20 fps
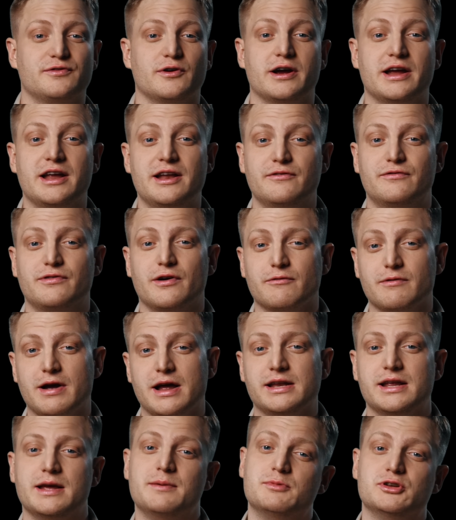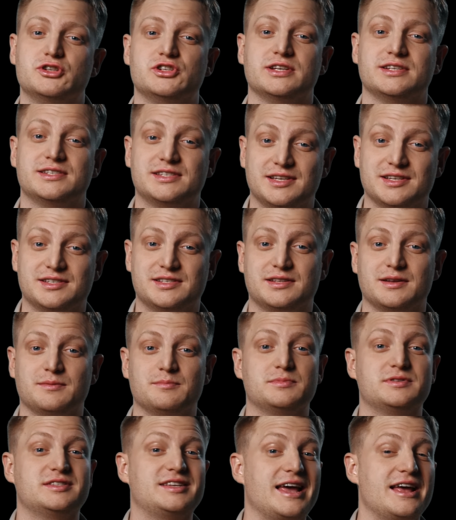for Infrared Imaging
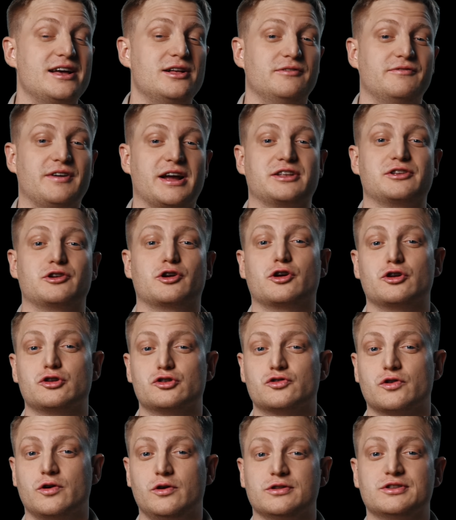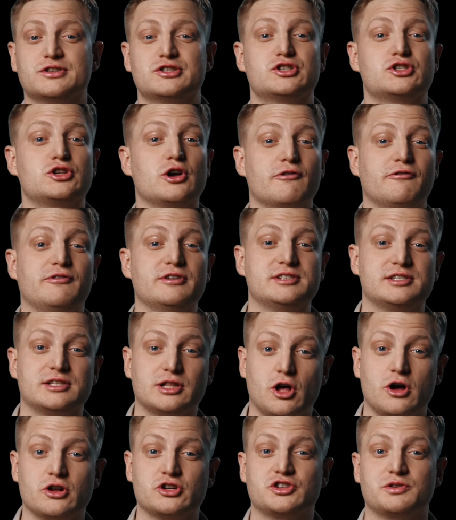System Tail Vector Controlled
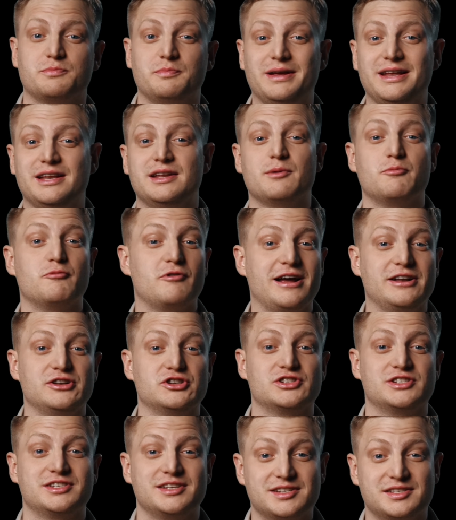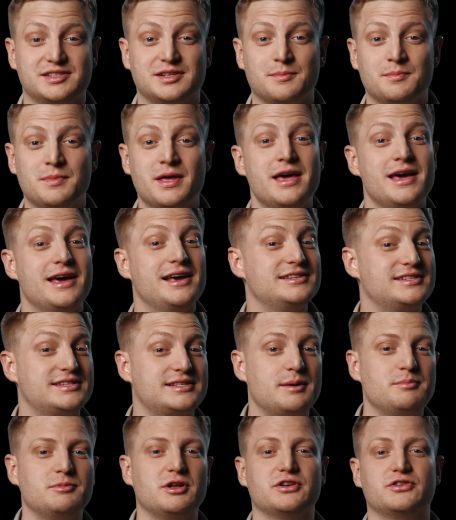Surface Launched Medium Range System, is
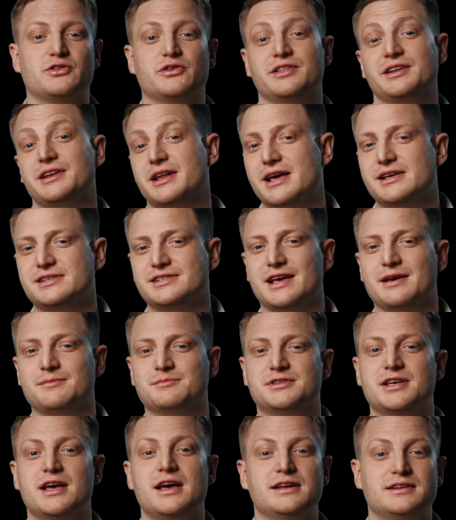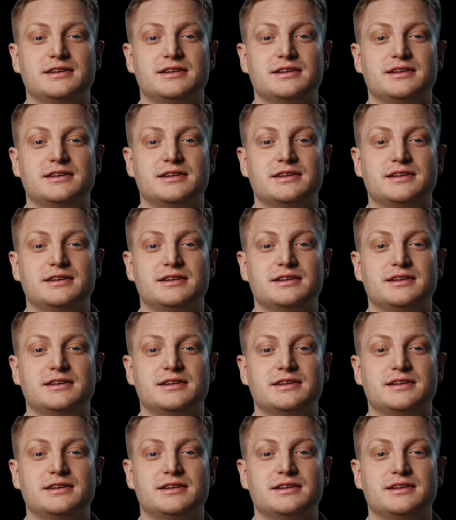similar to the NASAMS,